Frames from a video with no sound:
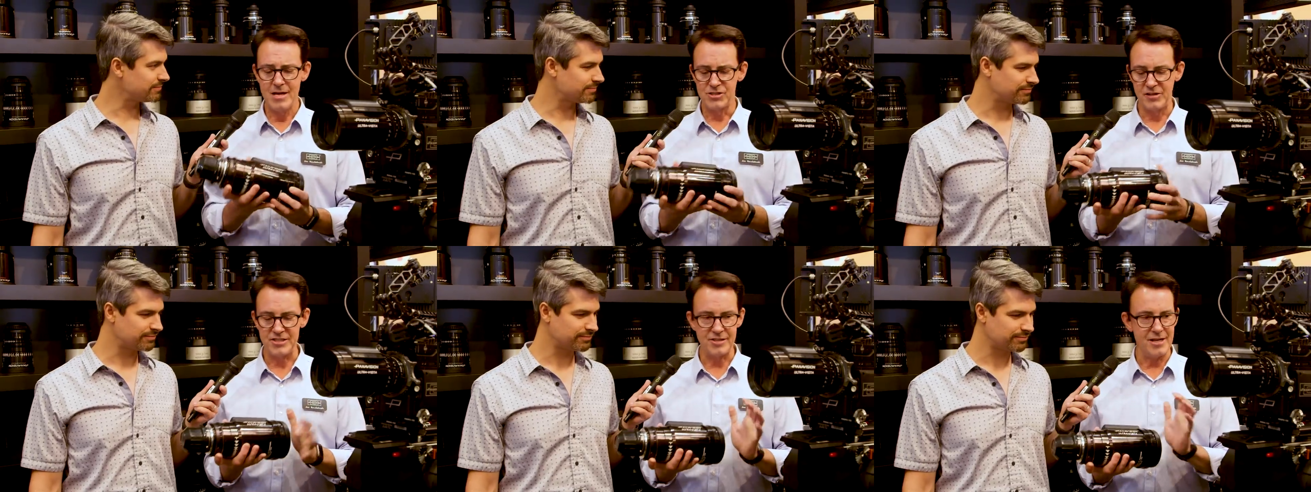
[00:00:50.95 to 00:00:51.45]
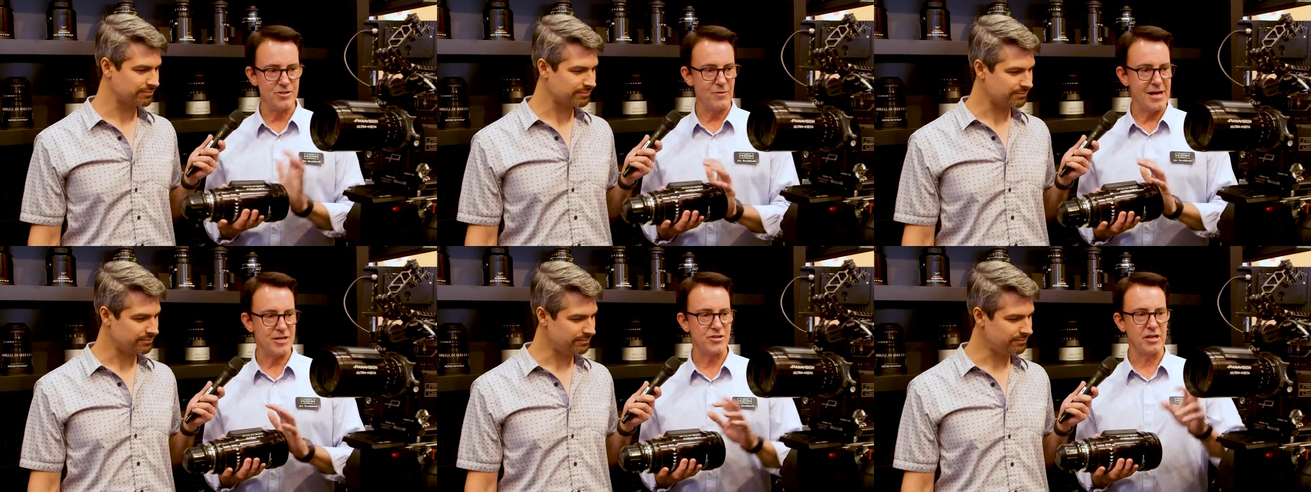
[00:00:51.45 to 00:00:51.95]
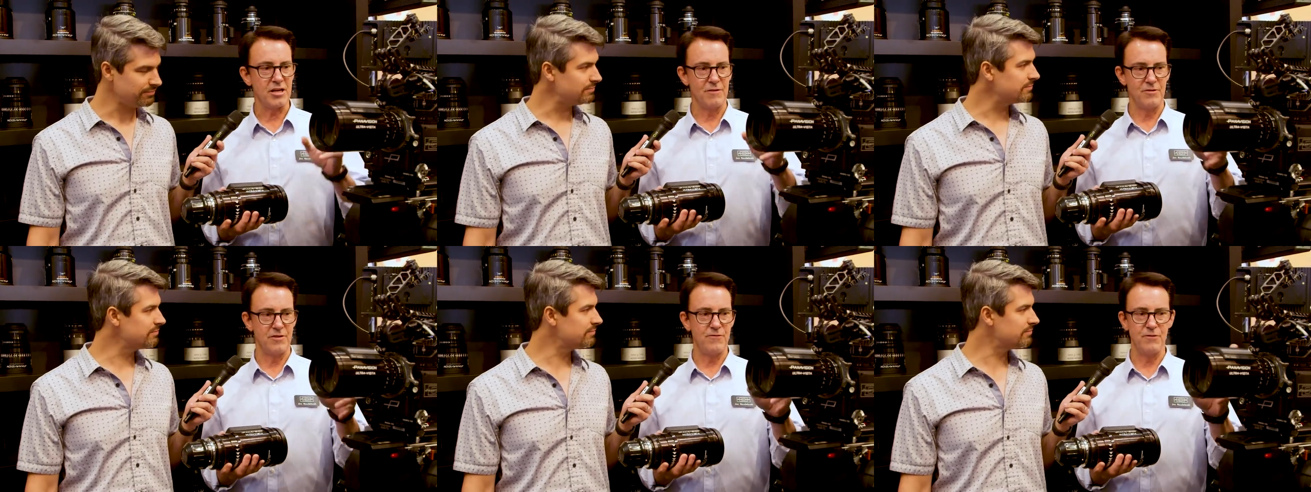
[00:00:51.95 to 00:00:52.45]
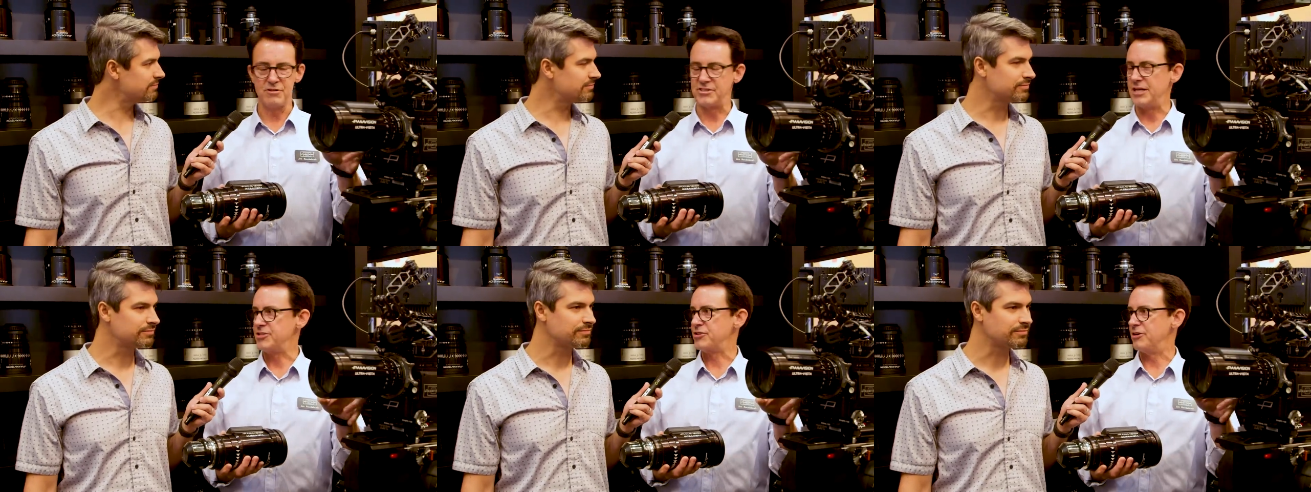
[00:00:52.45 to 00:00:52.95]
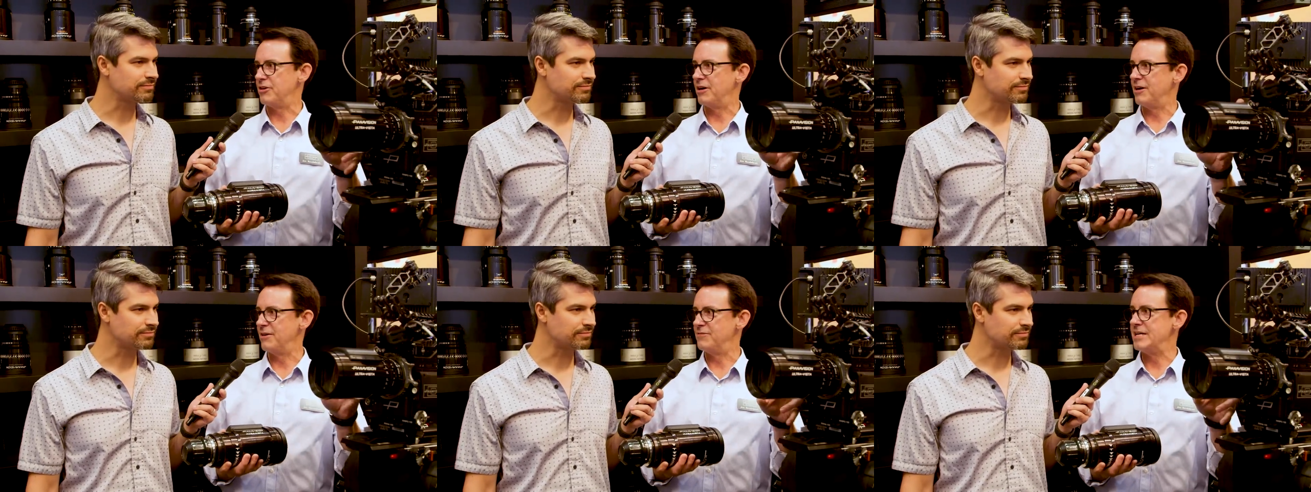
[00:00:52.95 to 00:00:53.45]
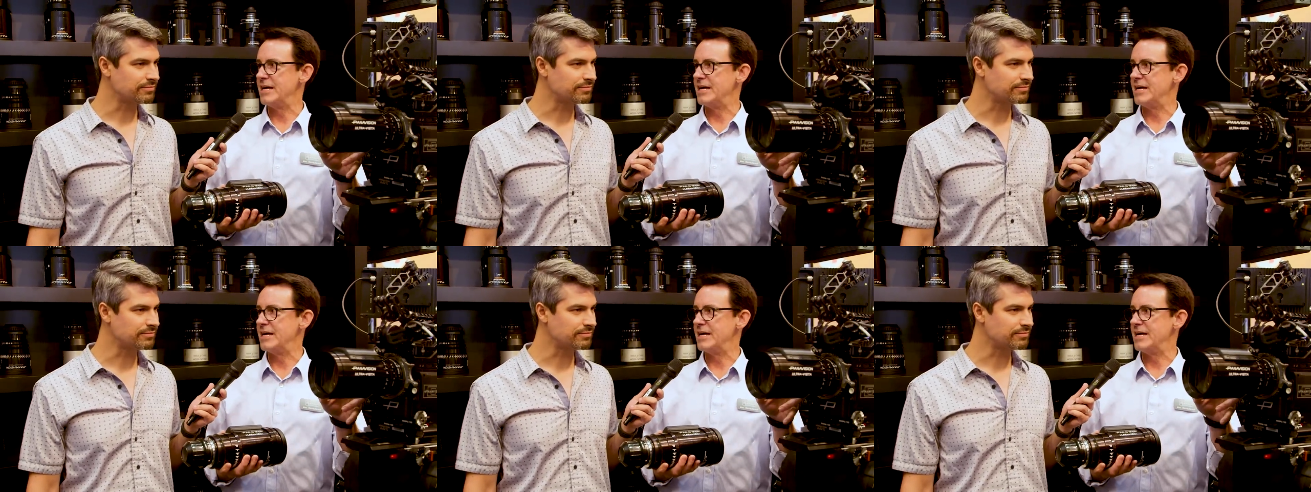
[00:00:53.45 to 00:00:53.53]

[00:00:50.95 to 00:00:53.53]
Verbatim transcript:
Speaker 1: So this lens will actually cover the full sensor of